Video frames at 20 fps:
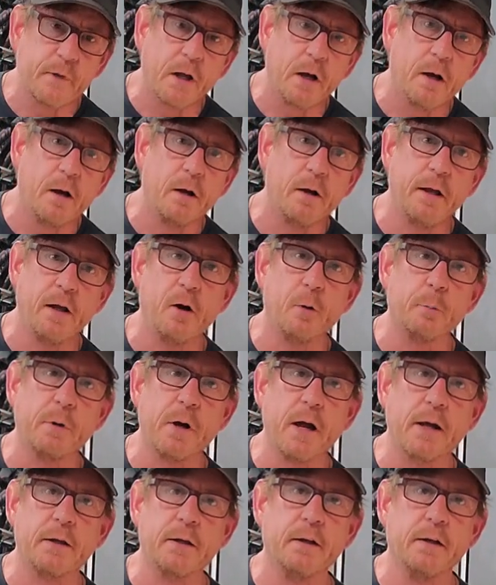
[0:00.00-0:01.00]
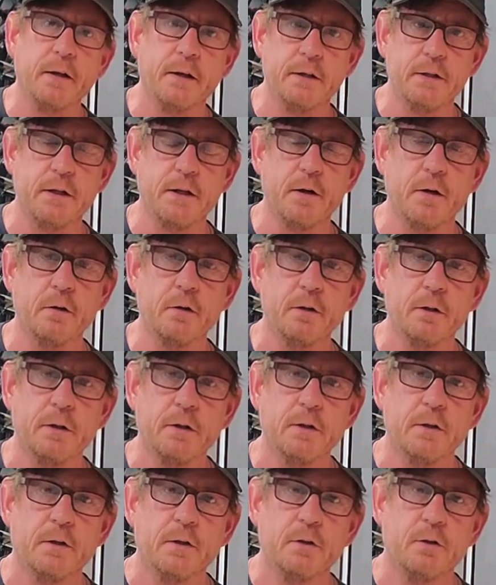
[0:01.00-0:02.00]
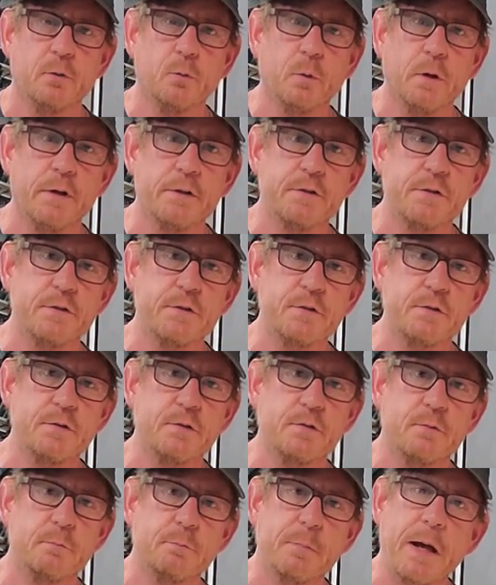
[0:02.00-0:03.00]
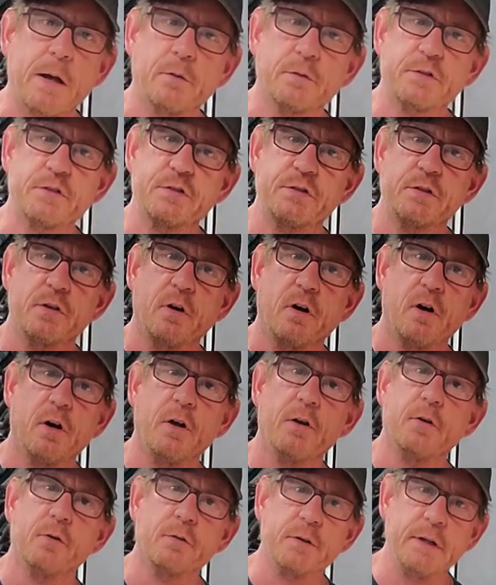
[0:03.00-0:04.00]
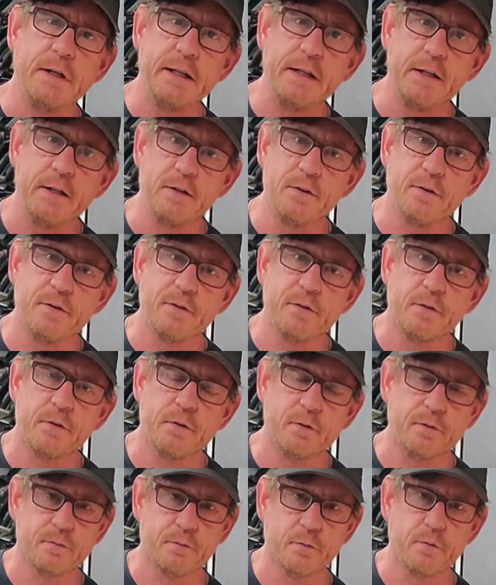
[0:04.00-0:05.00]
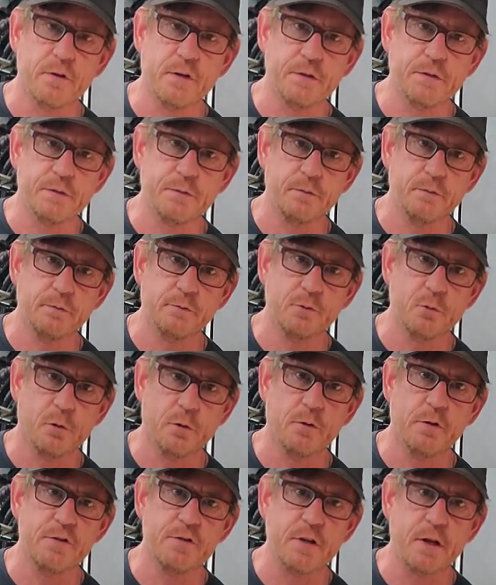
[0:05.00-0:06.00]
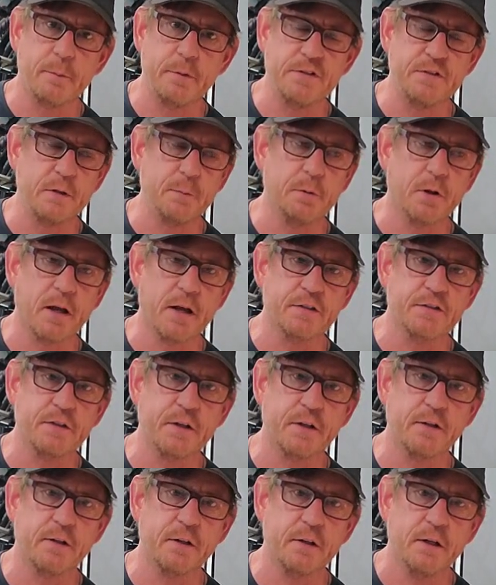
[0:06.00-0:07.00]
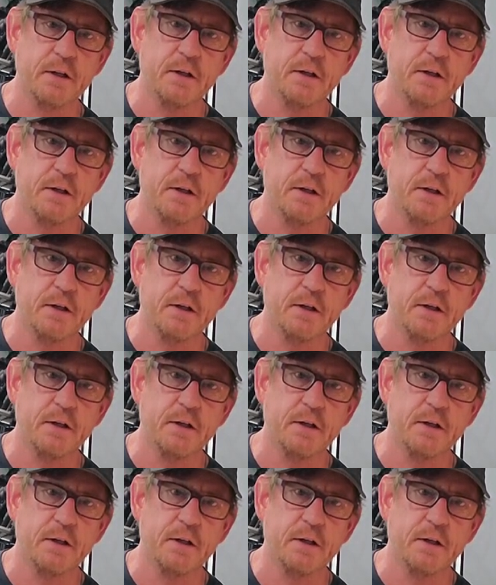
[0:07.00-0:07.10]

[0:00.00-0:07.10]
L bracket in here, which mounts underneath through this 1/4 inch ABC plastic,